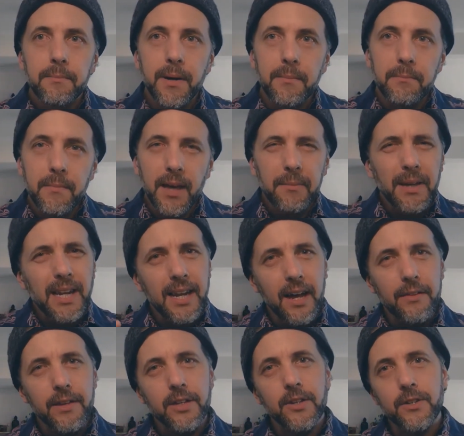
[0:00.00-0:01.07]
But maybe
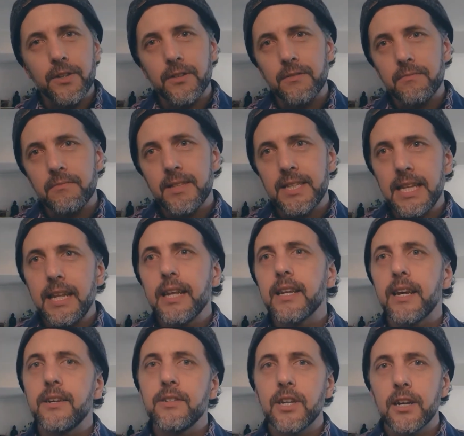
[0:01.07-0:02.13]
now that you're
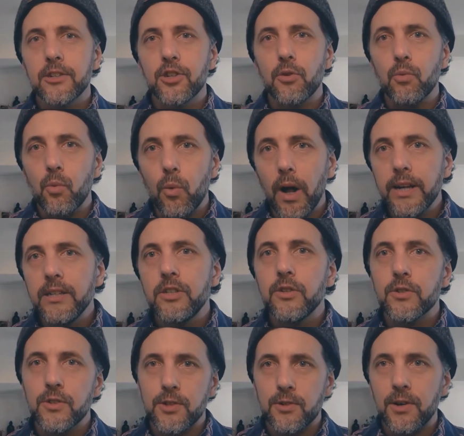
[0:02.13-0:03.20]
sitting down to actually write
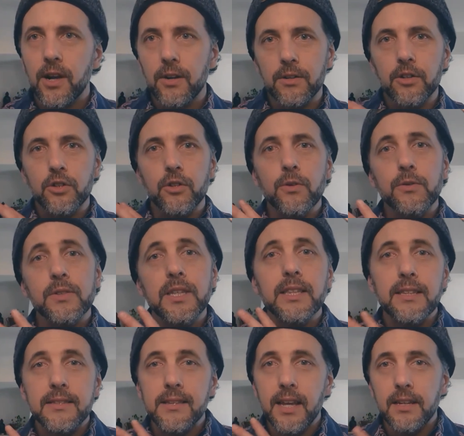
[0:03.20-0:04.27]
your story out and you're using
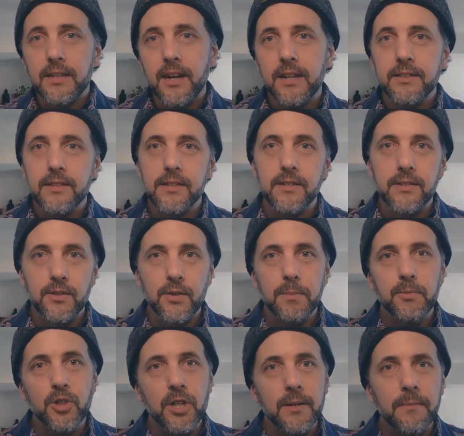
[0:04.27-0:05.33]
these 8 kinds of
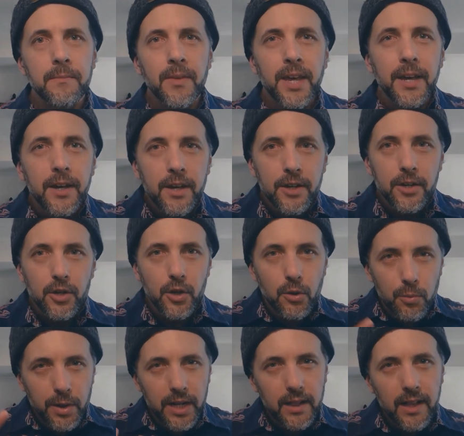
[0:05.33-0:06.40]
description,
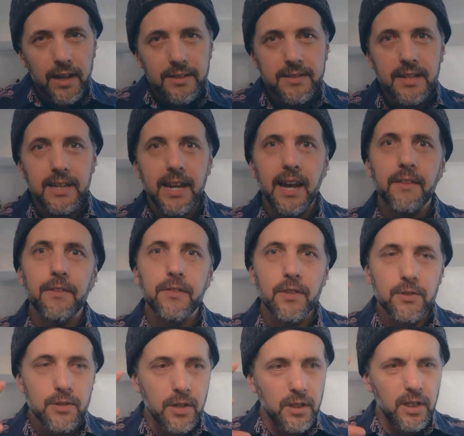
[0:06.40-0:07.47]
you're realizing now that
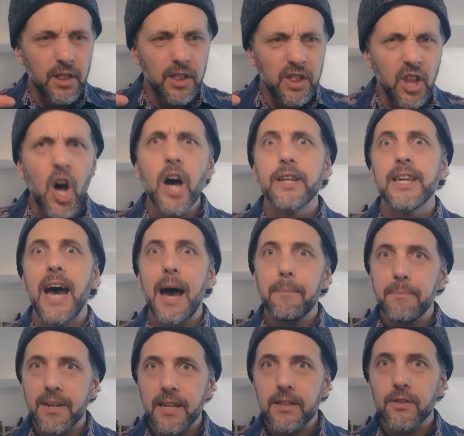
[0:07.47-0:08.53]
there's a lot
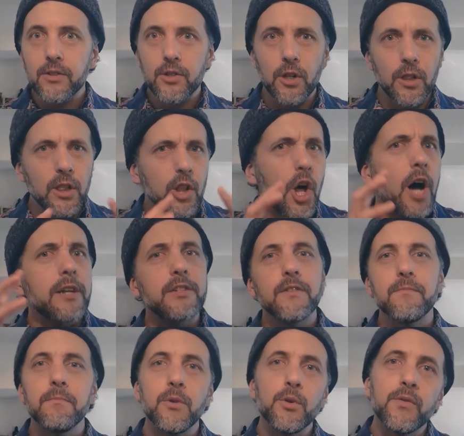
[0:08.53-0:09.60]
happening. There's a lot
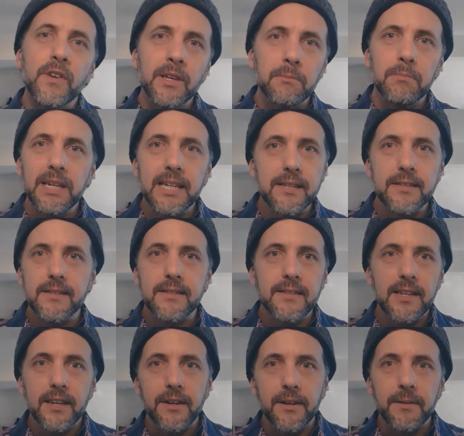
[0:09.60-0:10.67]
of moving
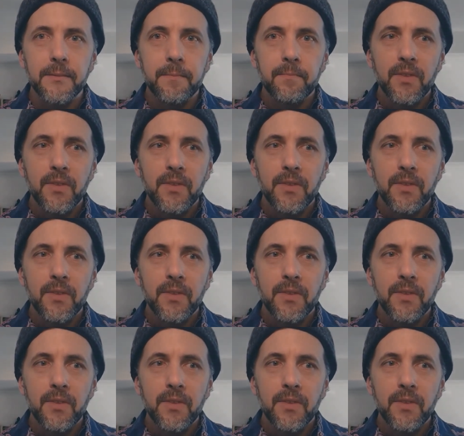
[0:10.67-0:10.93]
pieces here.